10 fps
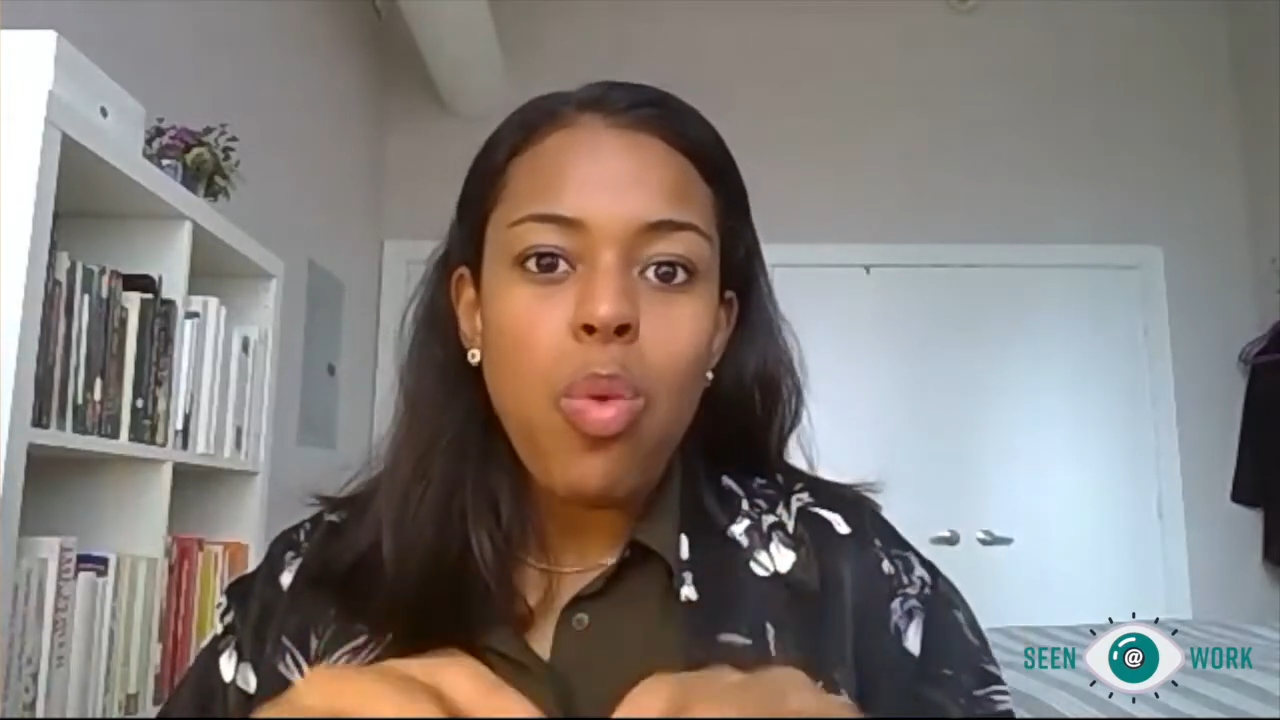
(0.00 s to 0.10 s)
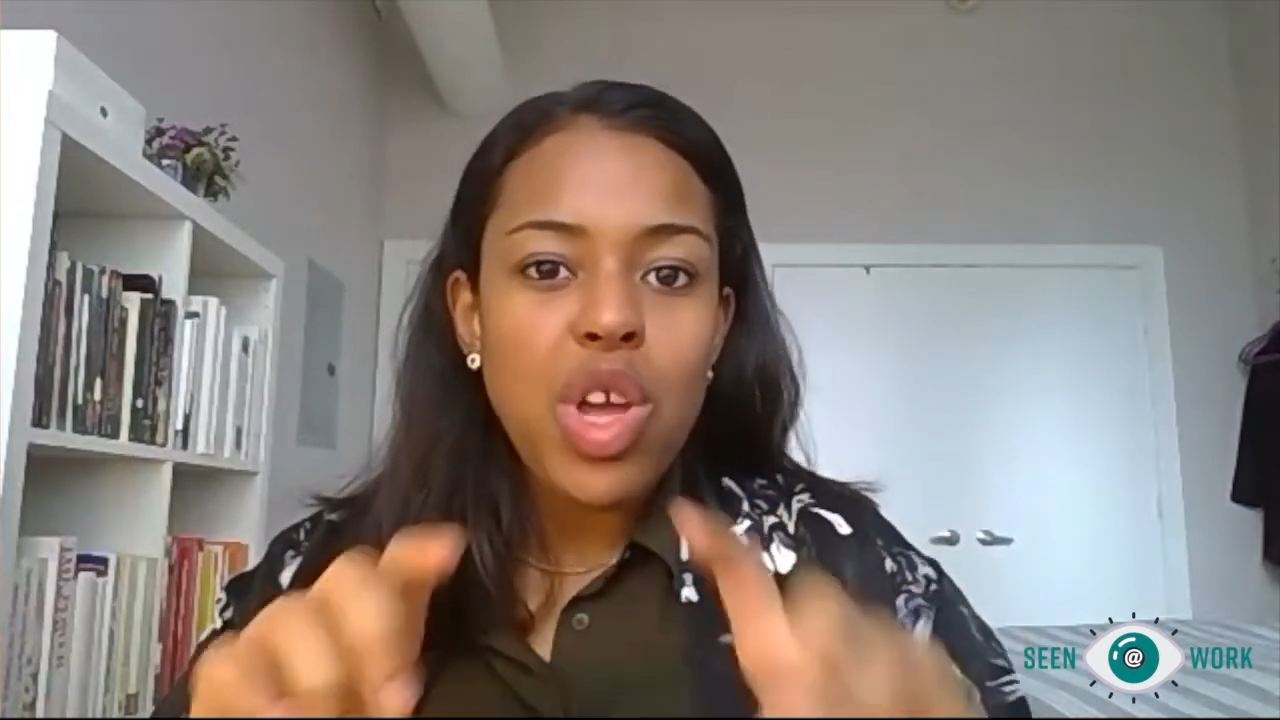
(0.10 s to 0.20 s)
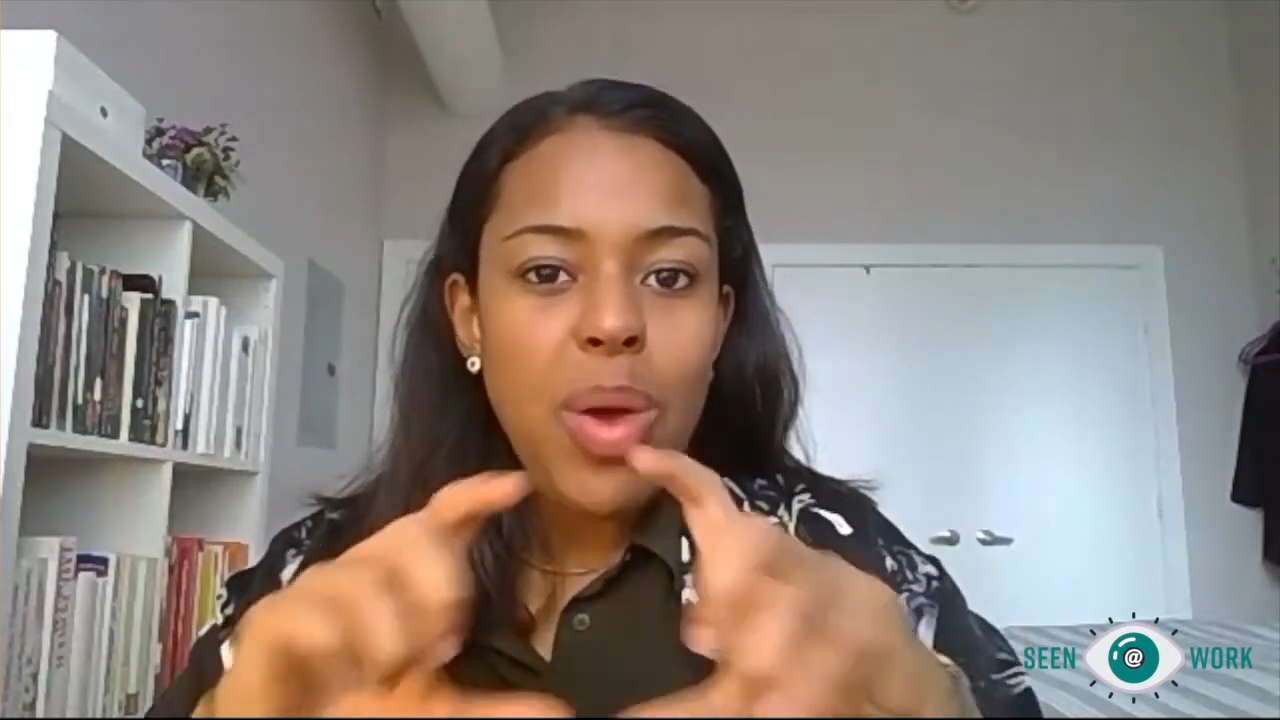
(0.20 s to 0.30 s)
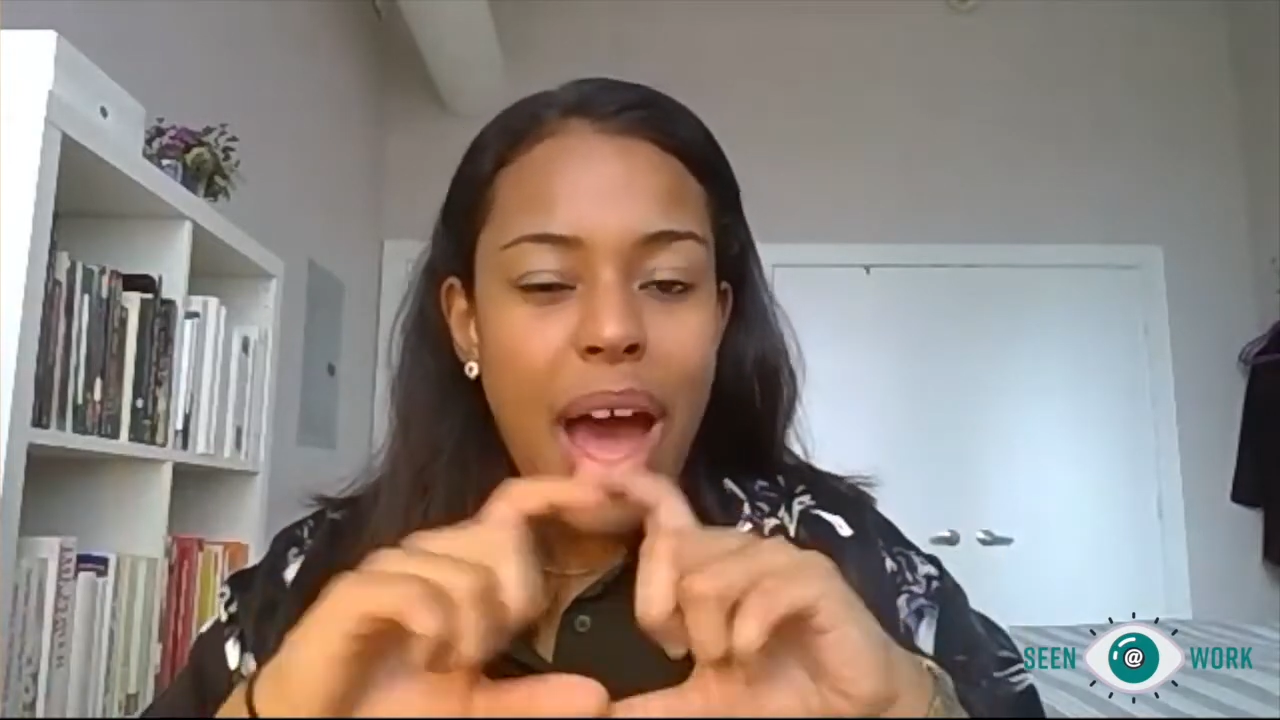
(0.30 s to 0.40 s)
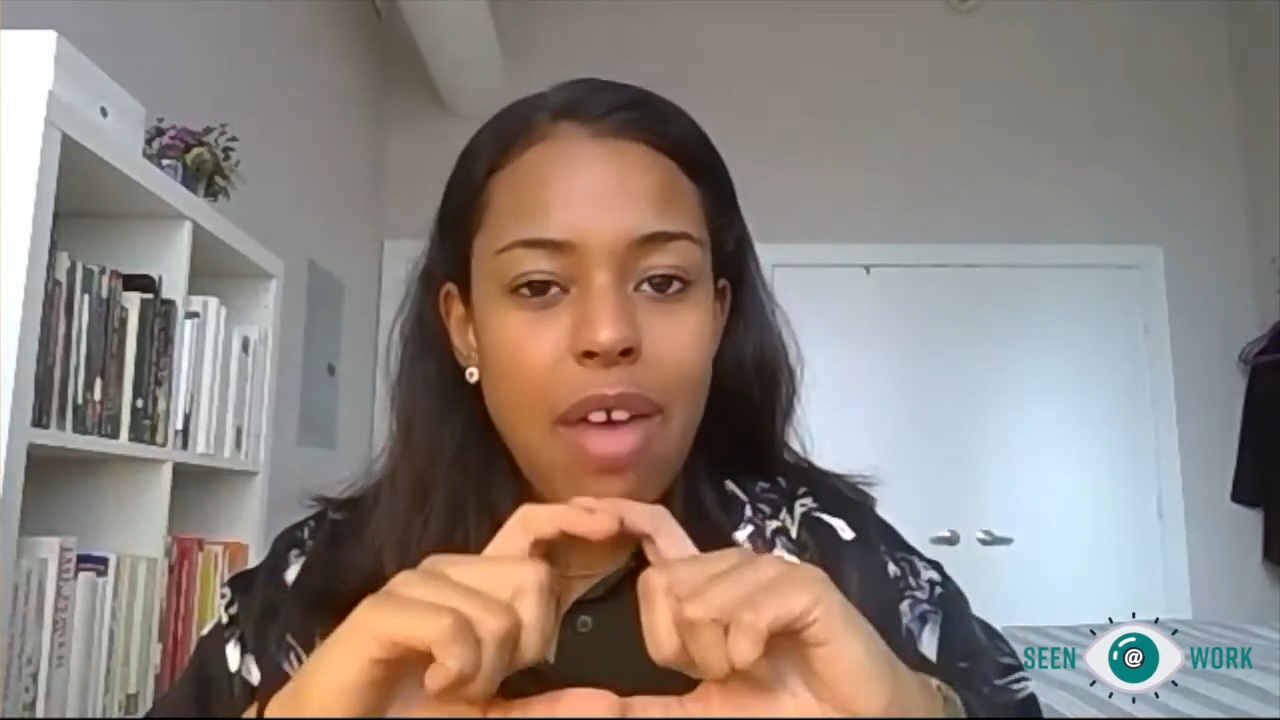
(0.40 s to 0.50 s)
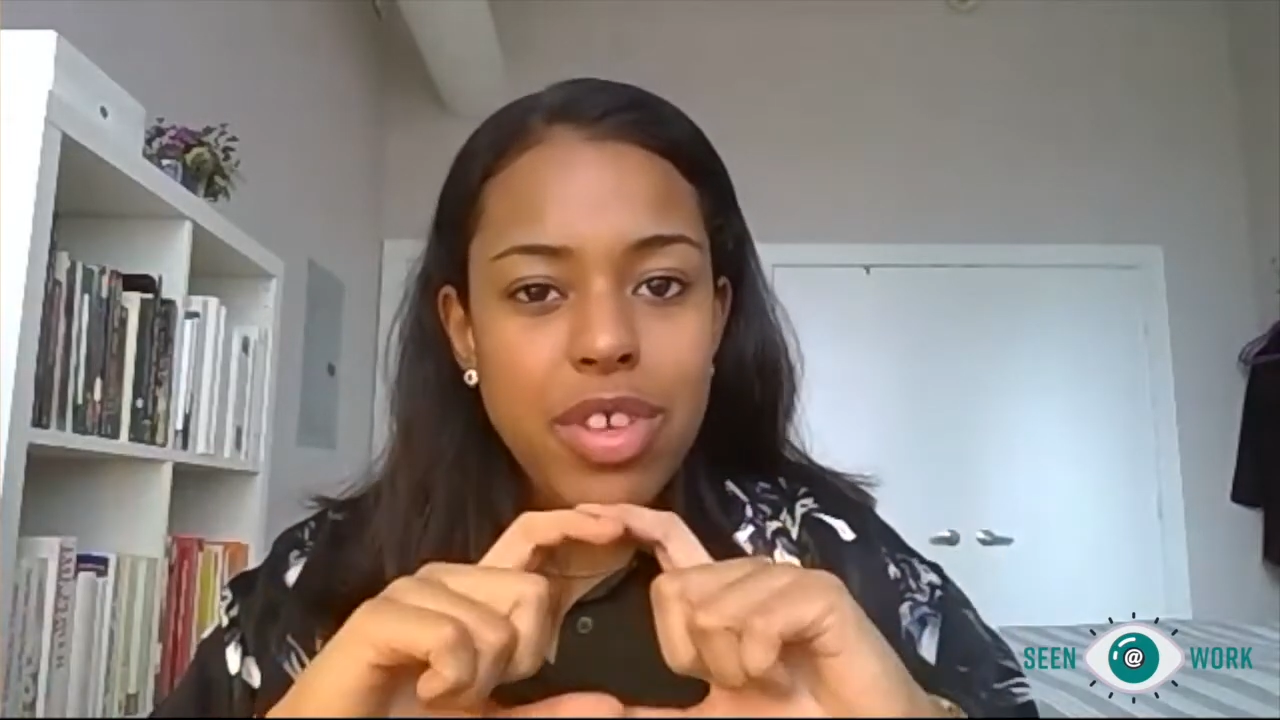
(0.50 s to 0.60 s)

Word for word: where you have